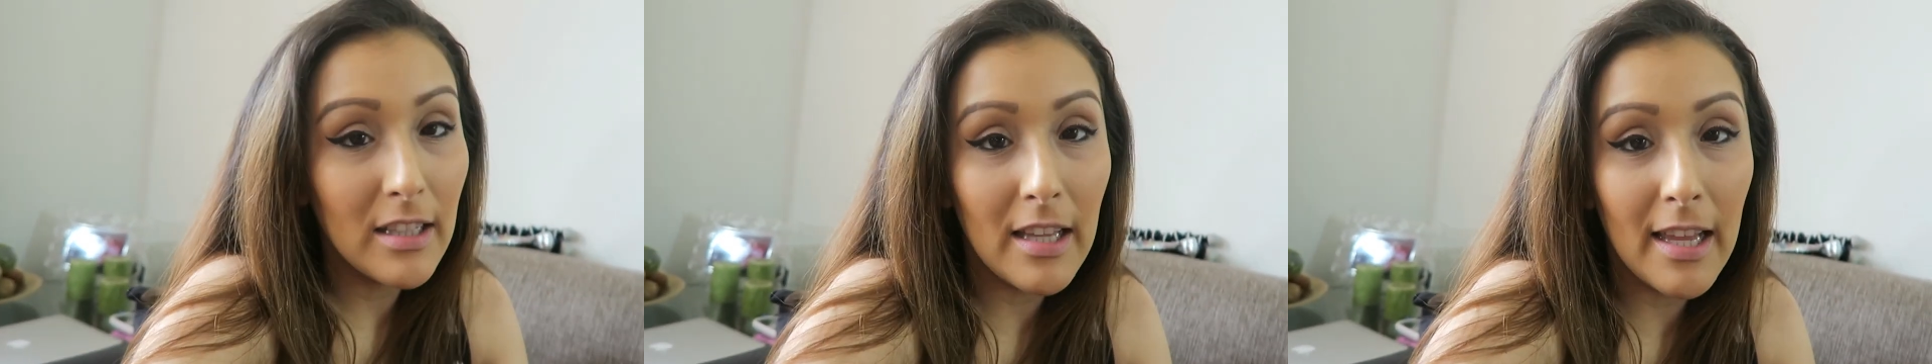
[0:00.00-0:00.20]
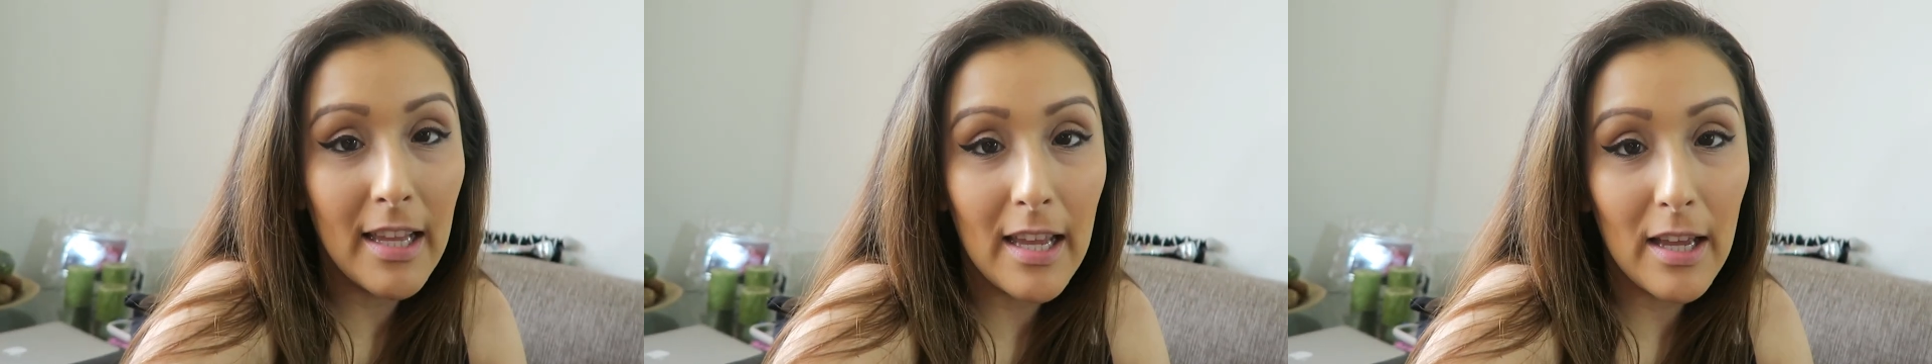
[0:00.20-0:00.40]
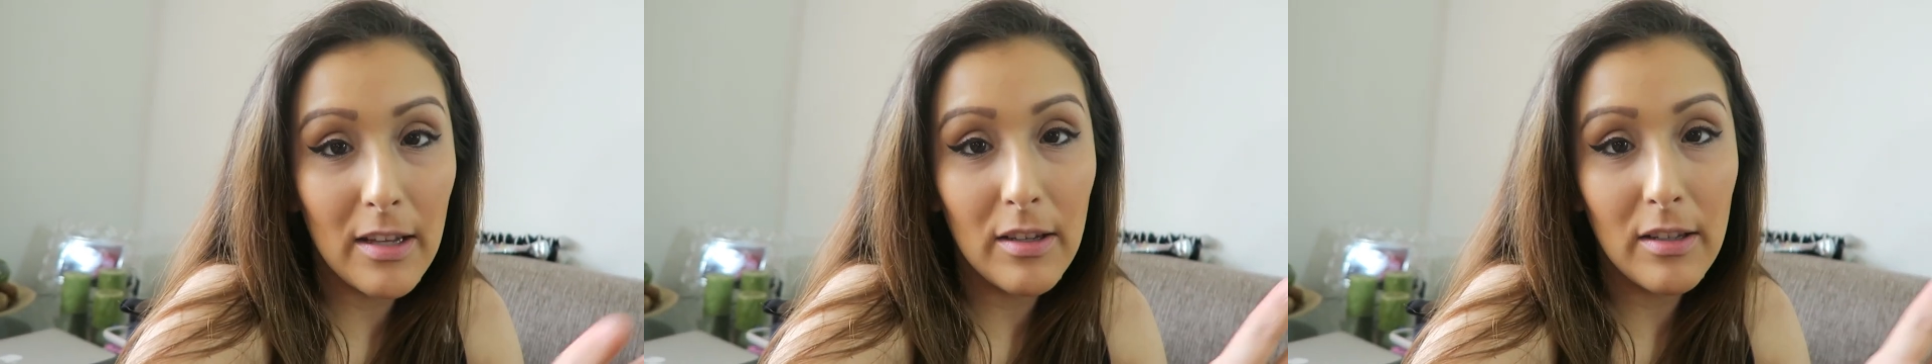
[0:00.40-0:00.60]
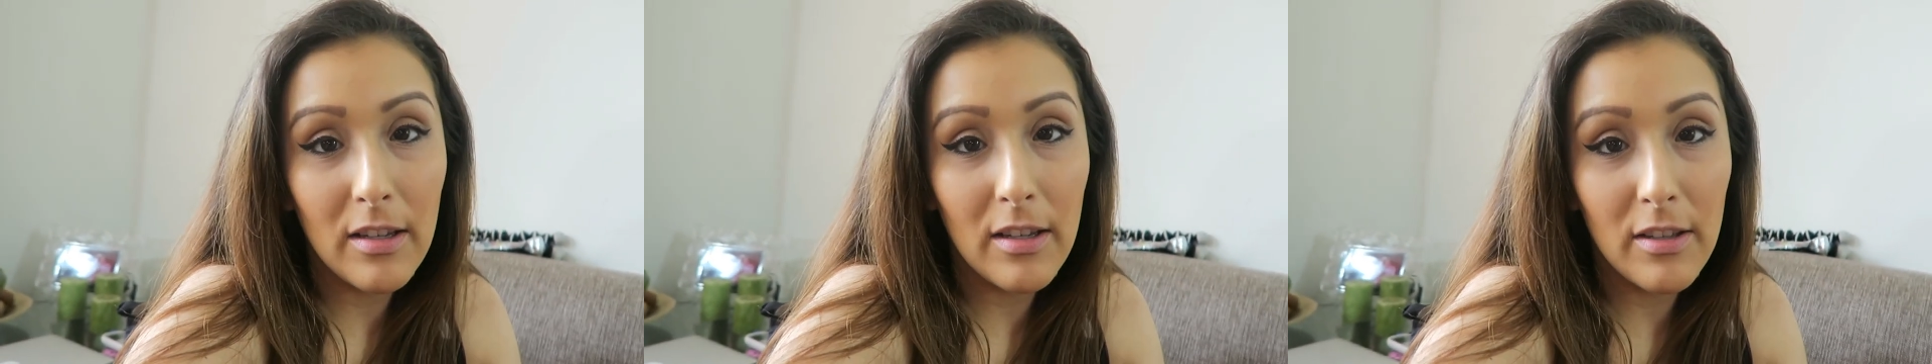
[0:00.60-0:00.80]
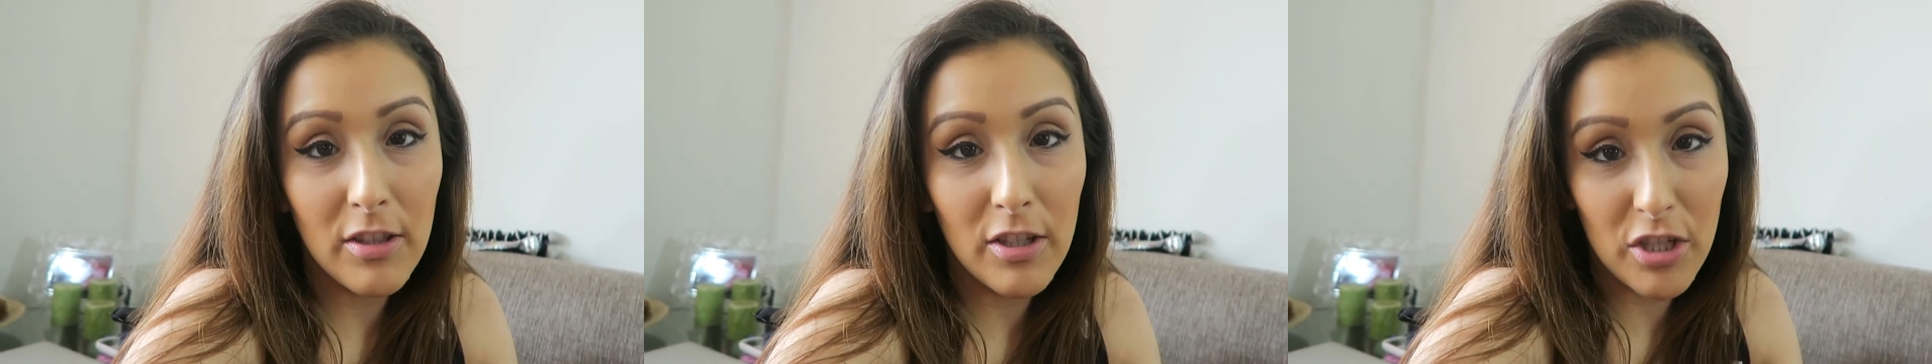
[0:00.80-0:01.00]
like,
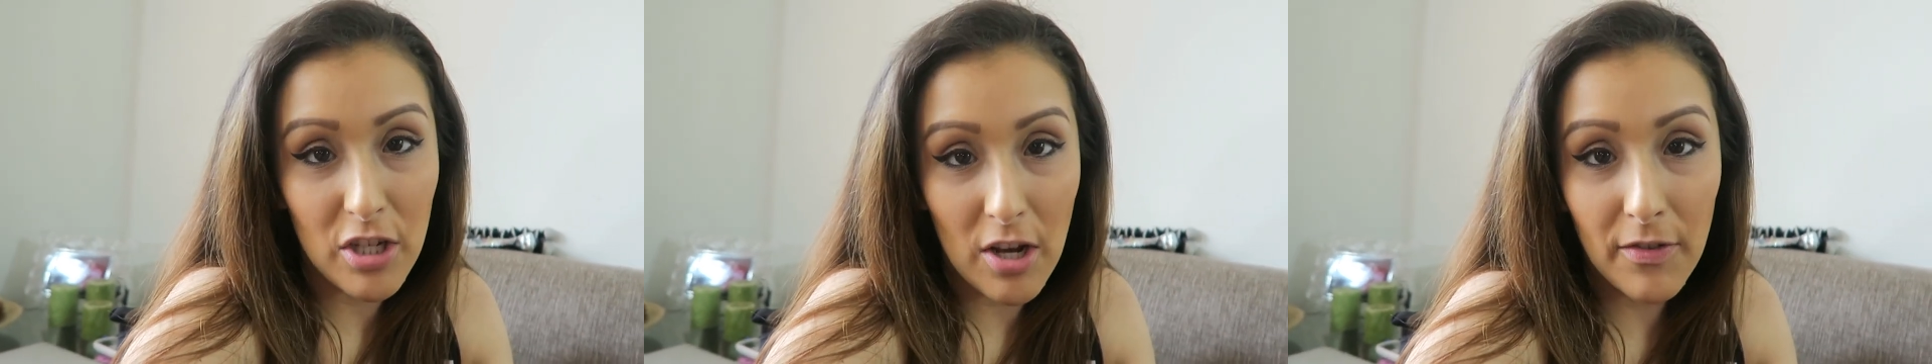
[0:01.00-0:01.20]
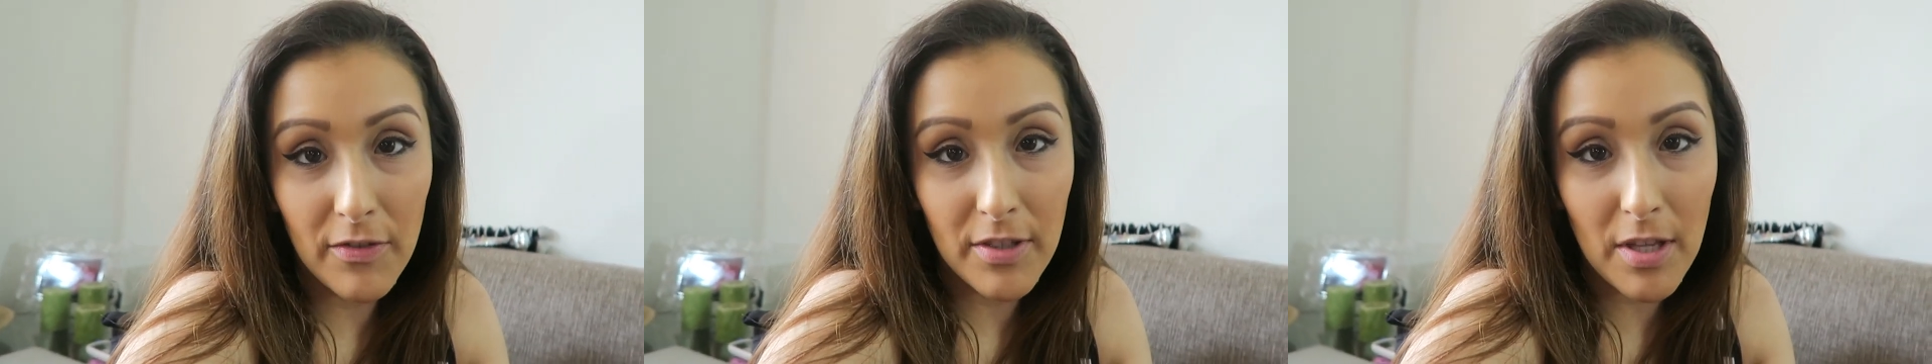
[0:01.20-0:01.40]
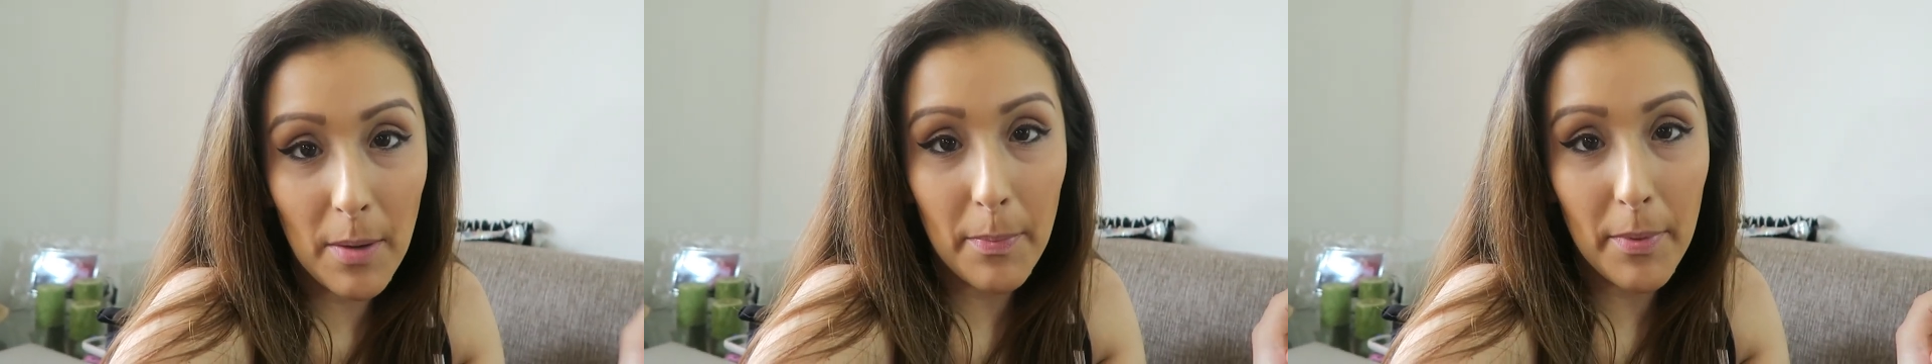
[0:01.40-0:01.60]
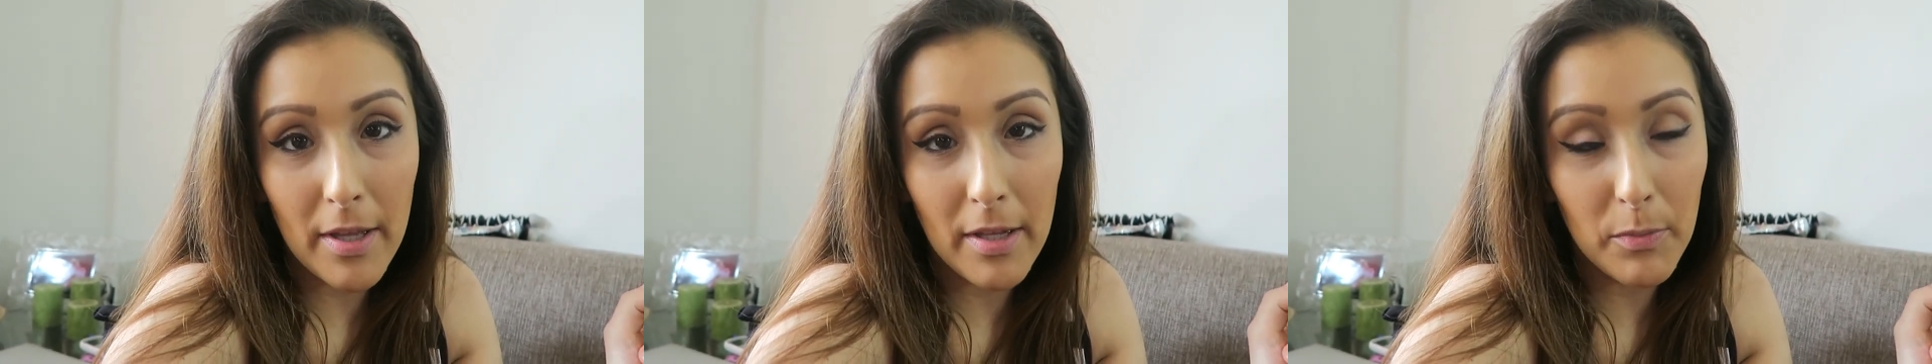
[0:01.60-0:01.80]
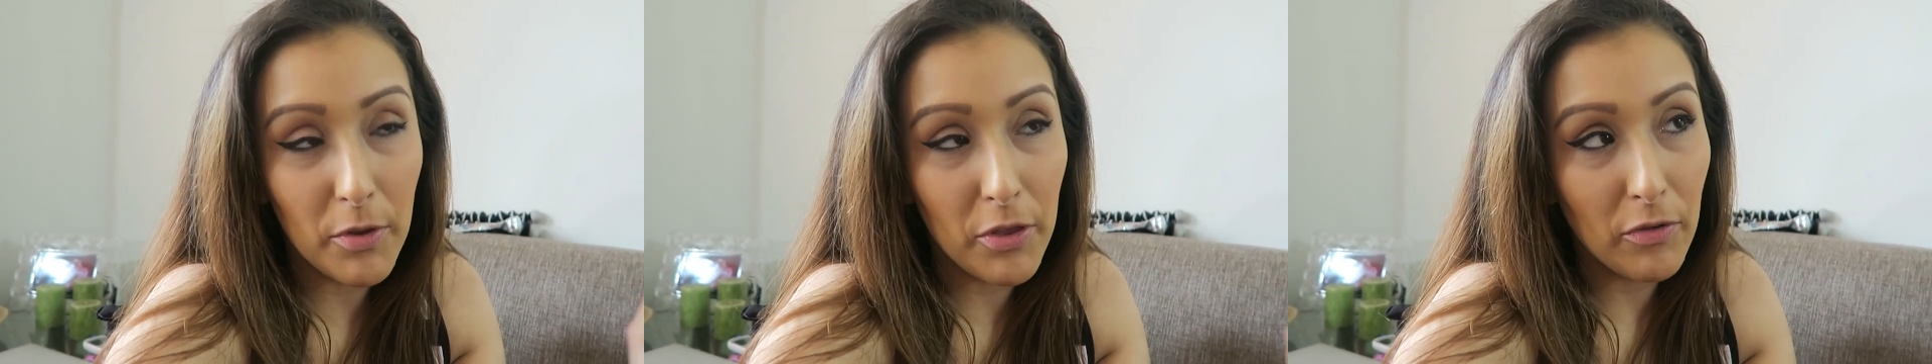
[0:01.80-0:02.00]
the shelves up
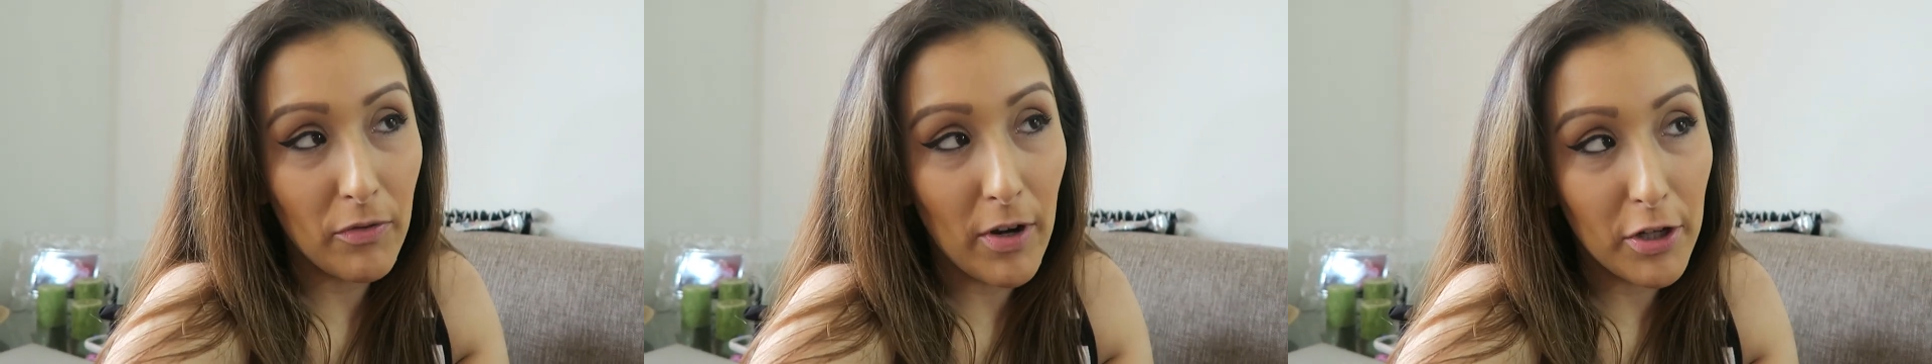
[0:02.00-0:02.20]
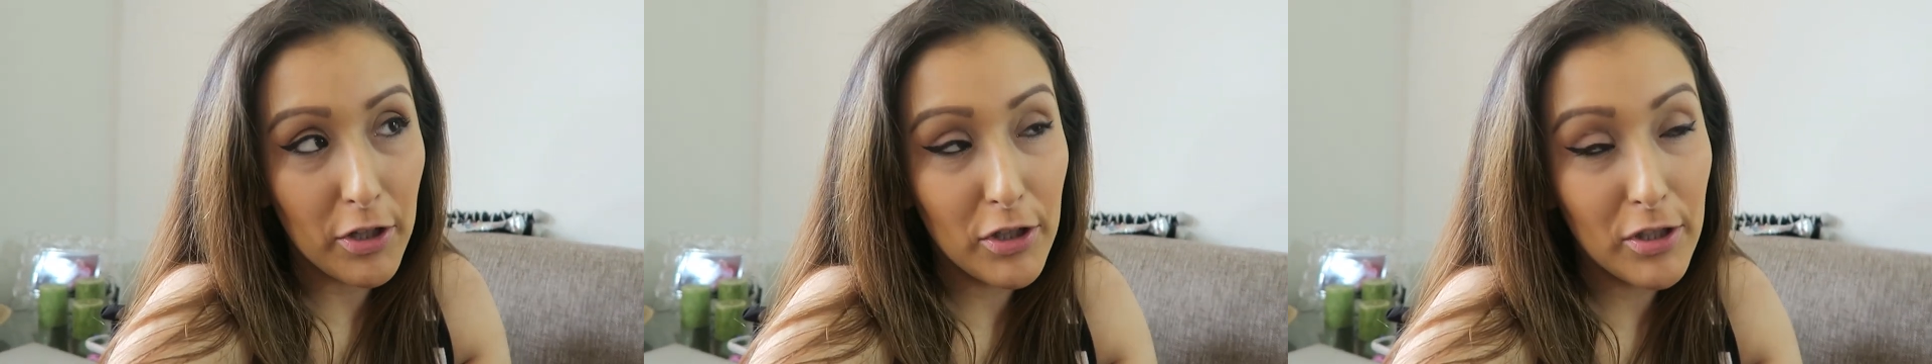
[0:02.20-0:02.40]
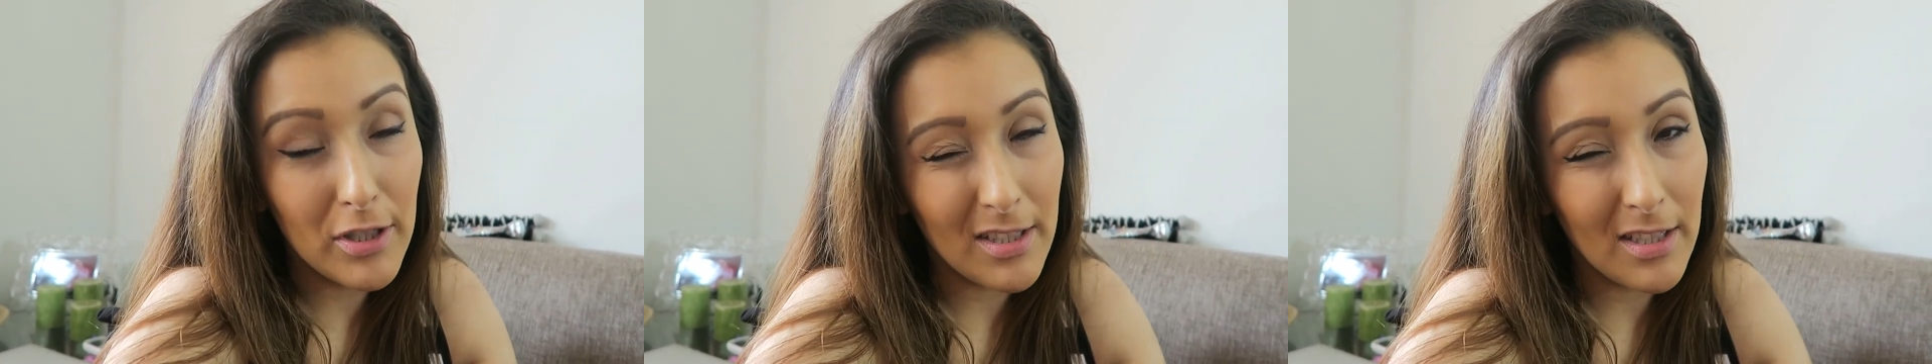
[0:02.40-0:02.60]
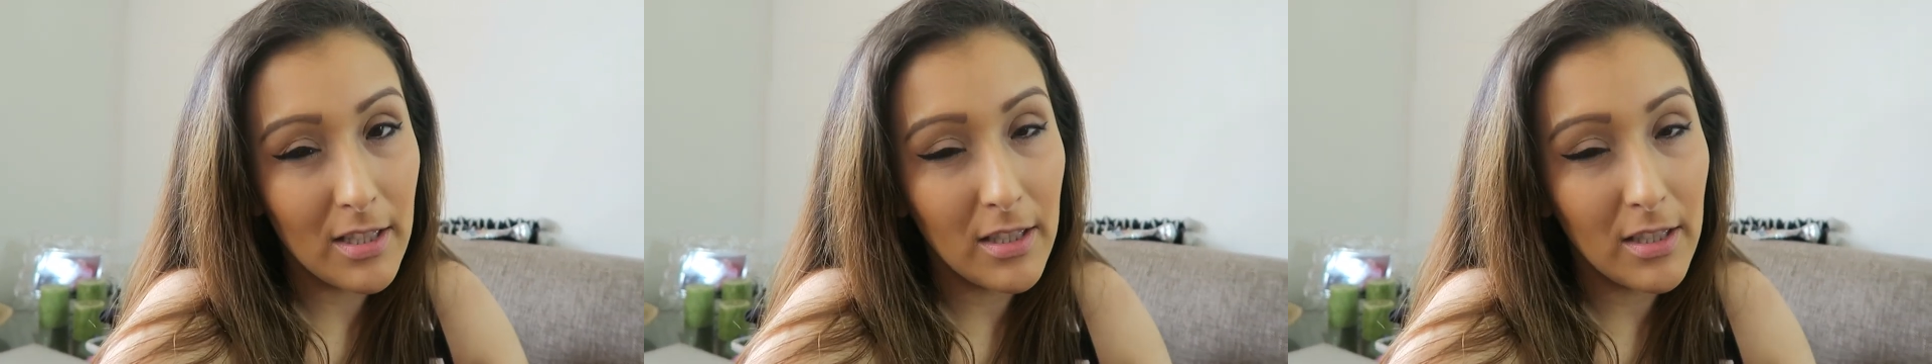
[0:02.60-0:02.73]
and with the records.